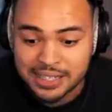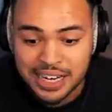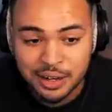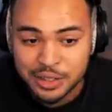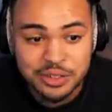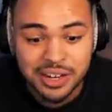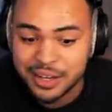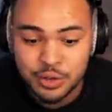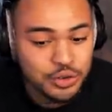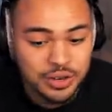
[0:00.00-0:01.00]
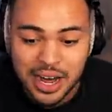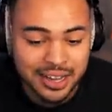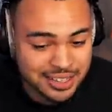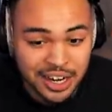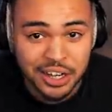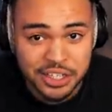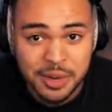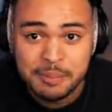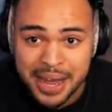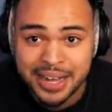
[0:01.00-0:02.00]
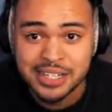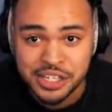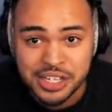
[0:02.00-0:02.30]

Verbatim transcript: as hell too. Like you do not touch a man's